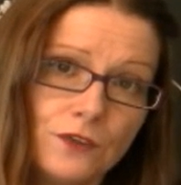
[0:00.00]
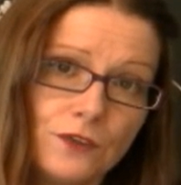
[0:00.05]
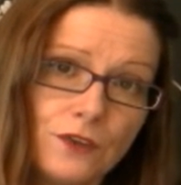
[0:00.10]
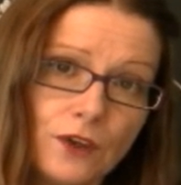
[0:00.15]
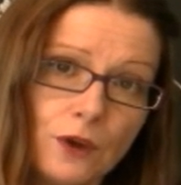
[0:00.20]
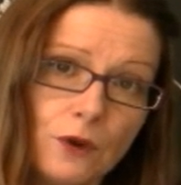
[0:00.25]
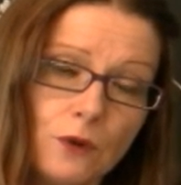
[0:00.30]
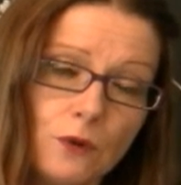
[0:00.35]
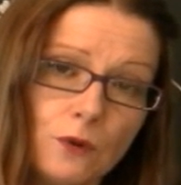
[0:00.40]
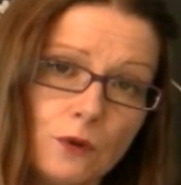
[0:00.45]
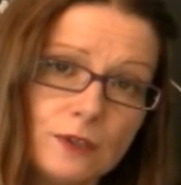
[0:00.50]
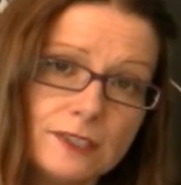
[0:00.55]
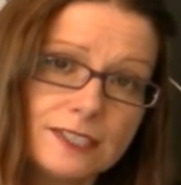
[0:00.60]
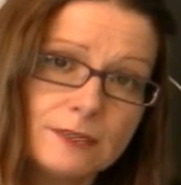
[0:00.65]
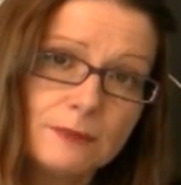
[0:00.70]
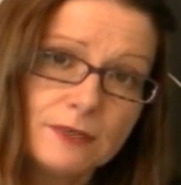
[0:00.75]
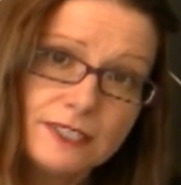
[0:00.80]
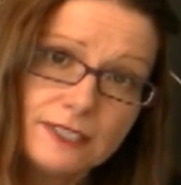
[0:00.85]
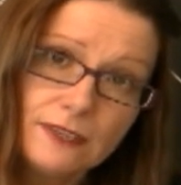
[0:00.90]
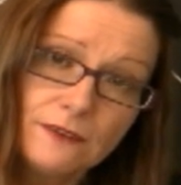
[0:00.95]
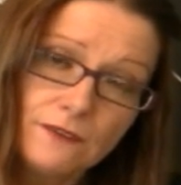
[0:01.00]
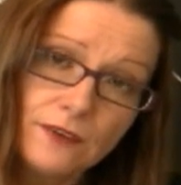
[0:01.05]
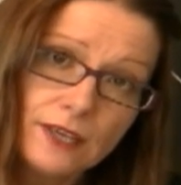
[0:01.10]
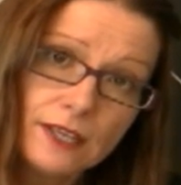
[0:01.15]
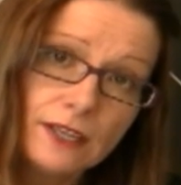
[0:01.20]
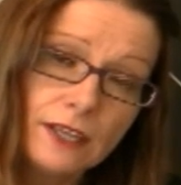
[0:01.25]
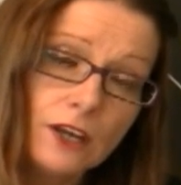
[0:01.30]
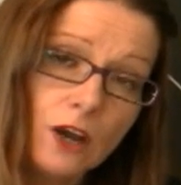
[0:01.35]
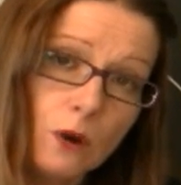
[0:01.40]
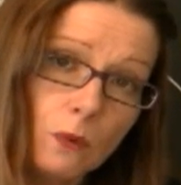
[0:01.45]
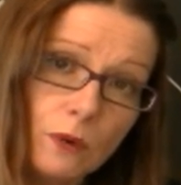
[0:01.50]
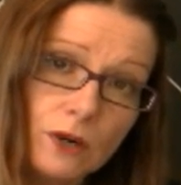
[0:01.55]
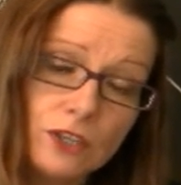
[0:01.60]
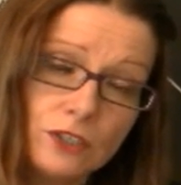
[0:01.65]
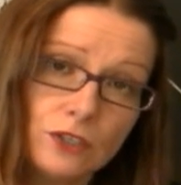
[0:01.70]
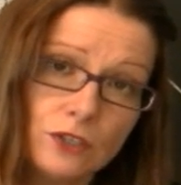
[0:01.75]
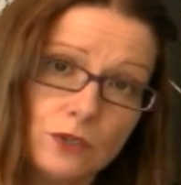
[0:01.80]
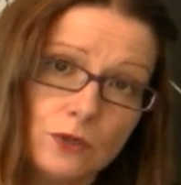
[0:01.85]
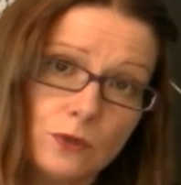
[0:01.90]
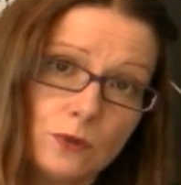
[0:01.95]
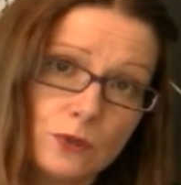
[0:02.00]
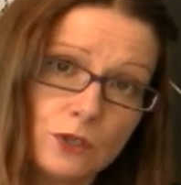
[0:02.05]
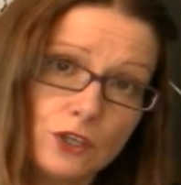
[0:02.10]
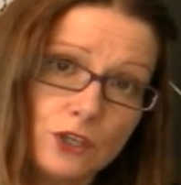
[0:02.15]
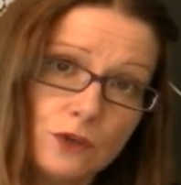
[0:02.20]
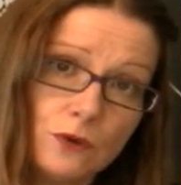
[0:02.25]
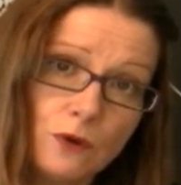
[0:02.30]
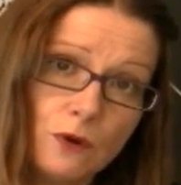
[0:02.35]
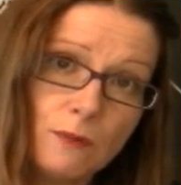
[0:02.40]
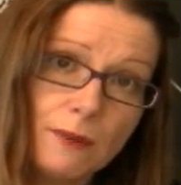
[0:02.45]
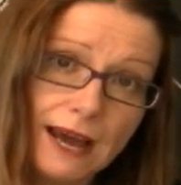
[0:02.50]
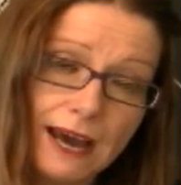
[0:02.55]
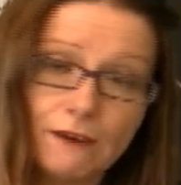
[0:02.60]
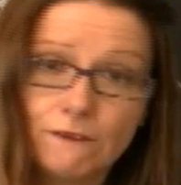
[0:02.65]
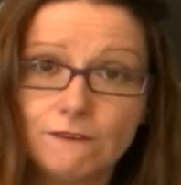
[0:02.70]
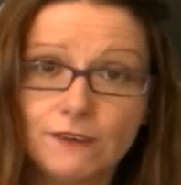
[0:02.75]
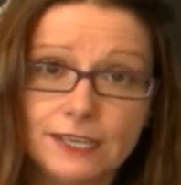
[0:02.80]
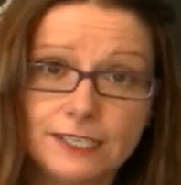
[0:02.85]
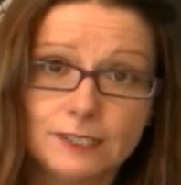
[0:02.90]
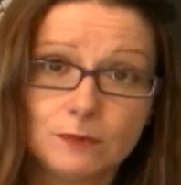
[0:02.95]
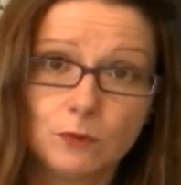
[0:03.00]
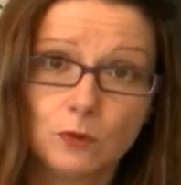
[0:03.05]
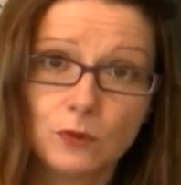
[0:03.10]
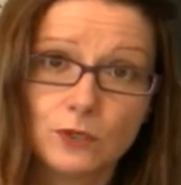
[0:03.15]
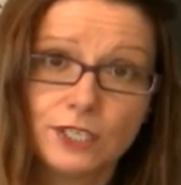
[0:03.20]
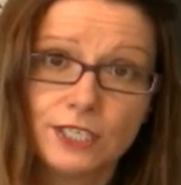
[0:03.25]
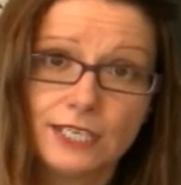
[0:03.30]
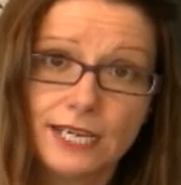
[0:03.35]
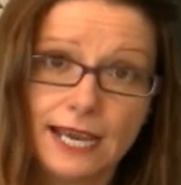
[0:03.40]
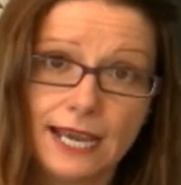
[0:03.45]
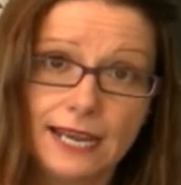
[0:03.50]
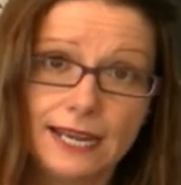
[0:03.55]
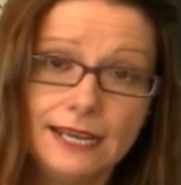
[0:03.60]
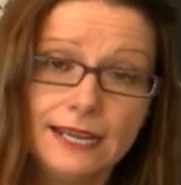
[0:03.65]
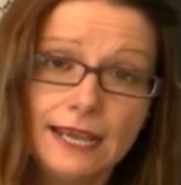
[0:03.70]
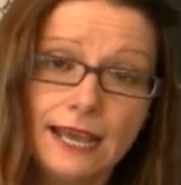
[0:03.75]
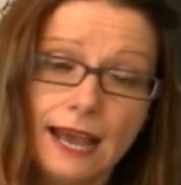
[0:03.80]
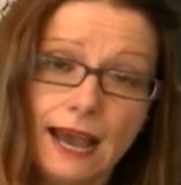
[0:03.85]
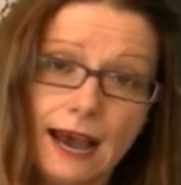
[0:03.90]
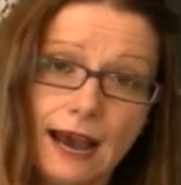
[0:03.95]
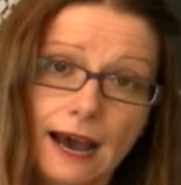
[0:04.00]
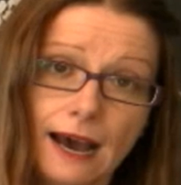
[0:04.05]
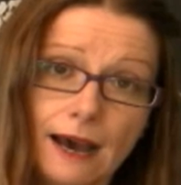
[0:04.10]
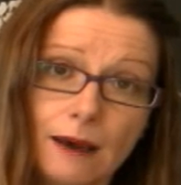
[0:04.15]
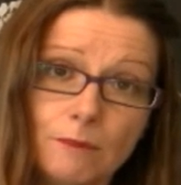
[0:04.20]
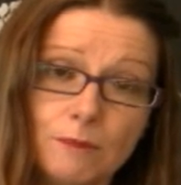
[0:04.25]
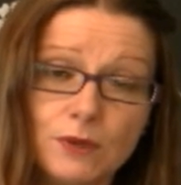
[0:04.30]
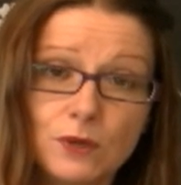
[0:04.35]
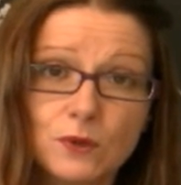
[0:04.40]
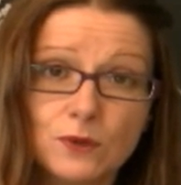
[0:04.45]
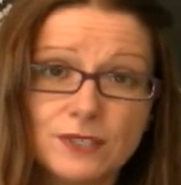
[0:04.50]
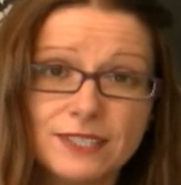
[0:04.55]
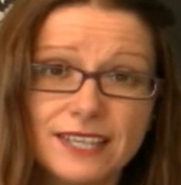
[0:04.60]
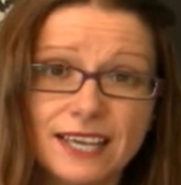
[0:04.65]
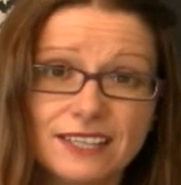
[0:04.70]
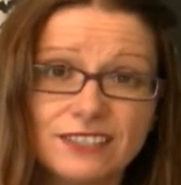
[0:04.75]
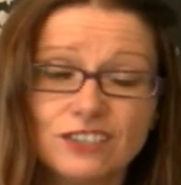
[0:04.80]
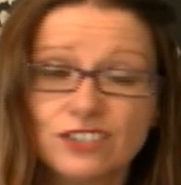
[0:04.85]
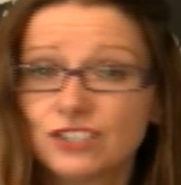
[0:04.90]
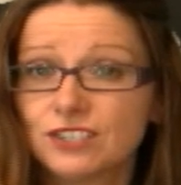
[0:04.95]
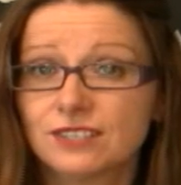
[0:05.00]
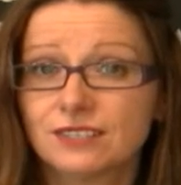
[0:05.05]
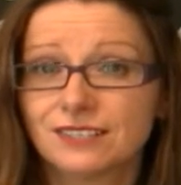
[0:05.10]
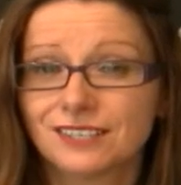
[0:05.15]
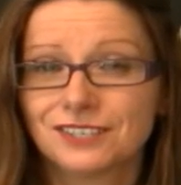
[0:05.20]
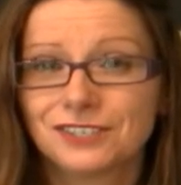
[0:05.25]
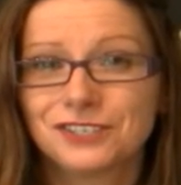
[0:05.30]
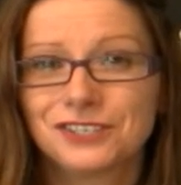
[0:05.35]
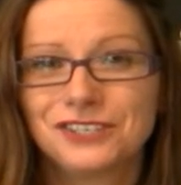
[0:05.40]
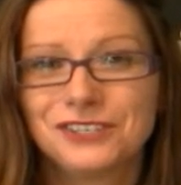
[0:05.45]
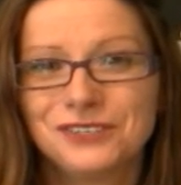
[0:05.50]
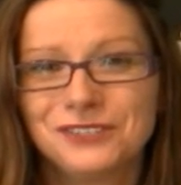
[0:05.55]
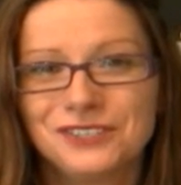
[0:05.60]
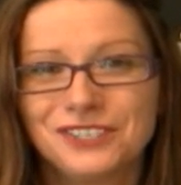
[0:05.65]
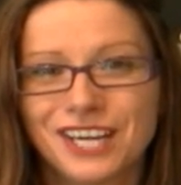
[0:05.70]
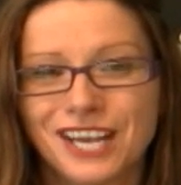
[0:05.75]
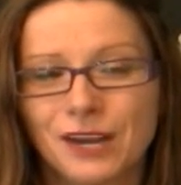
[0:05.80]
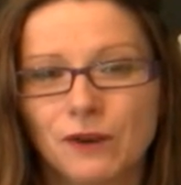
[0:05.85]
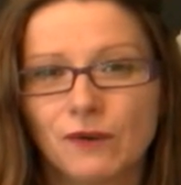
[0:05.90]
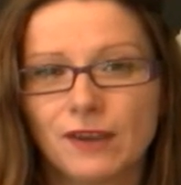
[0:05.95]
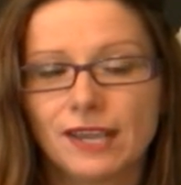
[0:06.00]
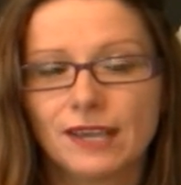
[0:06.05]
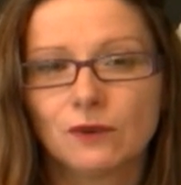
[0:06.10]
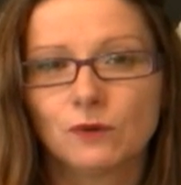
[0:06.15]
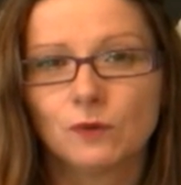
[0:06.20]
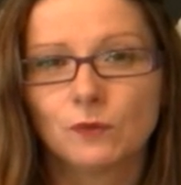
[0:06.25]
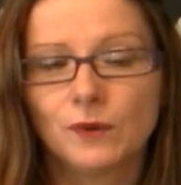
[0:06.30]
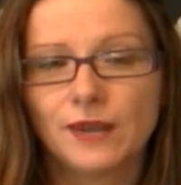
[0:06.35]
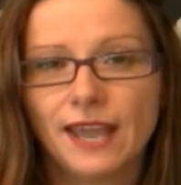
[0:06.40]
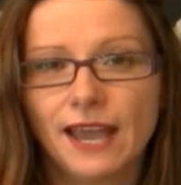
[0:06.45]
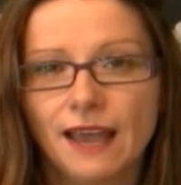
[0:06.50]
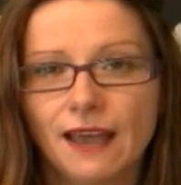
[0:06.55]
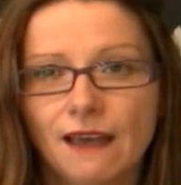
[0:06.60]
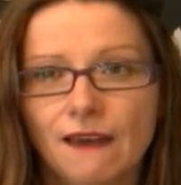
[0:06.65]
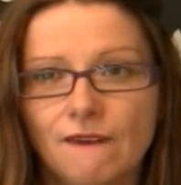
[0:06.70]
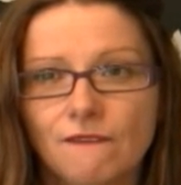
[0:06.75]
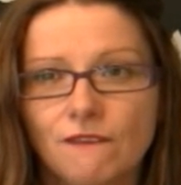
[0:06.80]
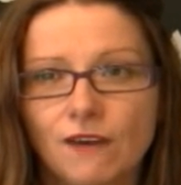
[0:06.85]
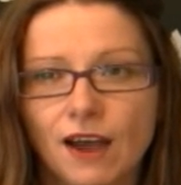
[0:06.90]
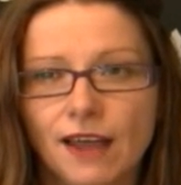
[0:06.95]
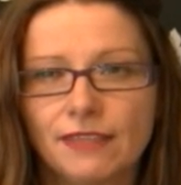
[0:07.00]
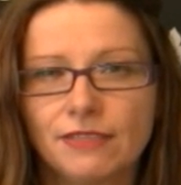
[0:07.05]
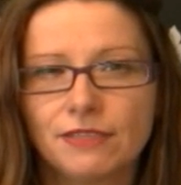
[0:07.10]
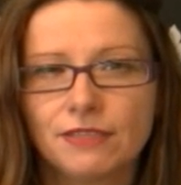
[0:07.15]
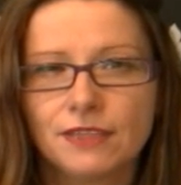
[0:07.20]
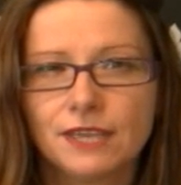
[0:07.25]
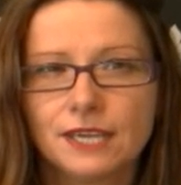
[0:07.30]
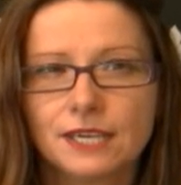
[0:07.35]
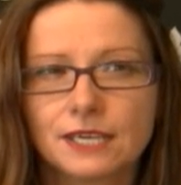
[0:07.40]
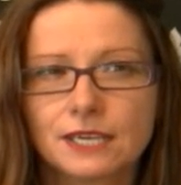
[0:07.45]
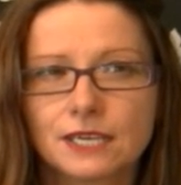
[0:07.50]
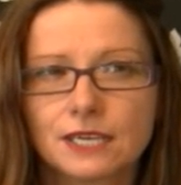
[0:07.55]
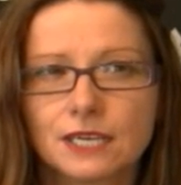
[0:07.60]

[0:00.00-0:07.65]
So specifically I wanted to talk to you about Facebook today, because that's just such a huge area, and we have, I think,